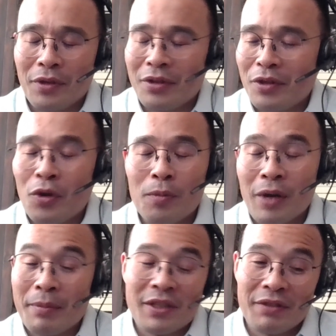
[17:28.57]
whole
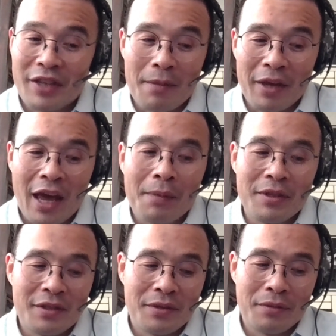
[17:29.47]
premise of Atomic
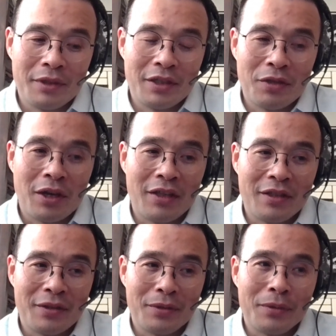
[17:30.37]
Habits is really trying
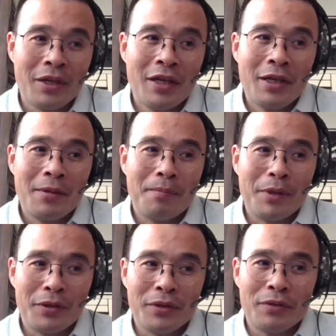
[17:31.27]
to
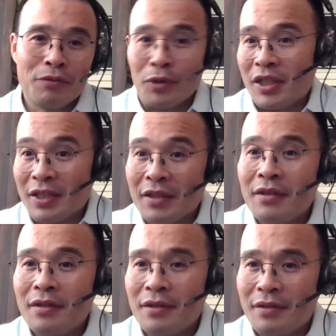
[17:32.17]
build
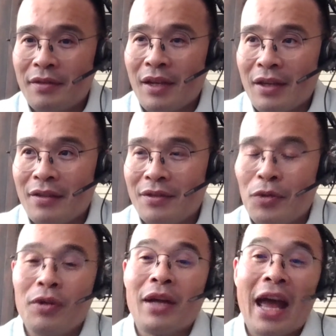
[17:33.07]
routines
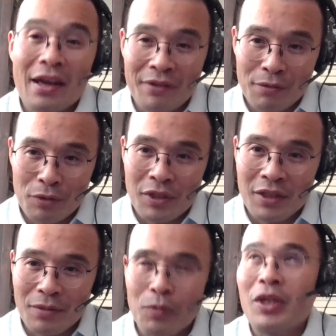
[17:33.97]
or having
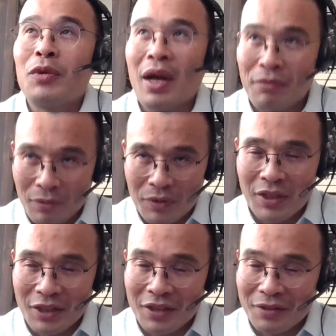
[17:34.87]
routine when you have a
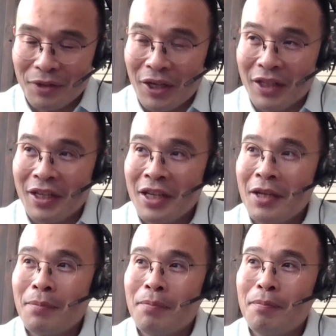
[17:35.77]
routine, right?
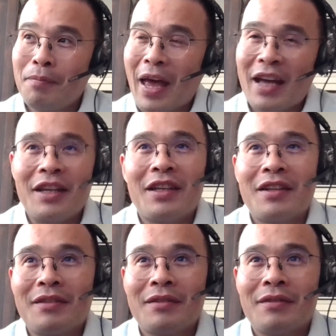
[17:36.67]

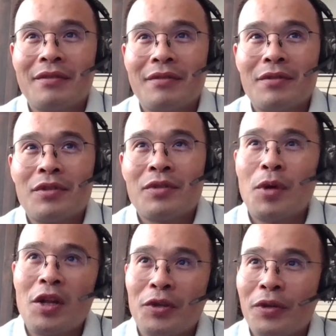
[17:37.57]
Adding
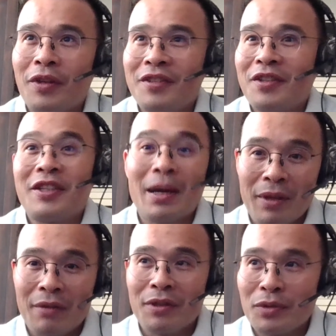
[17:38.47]
smaller things on top of
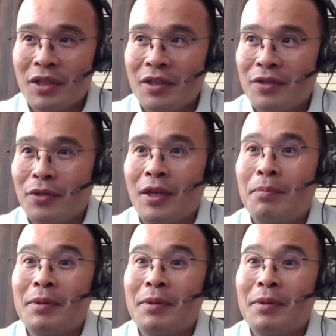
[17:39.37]
that routine so that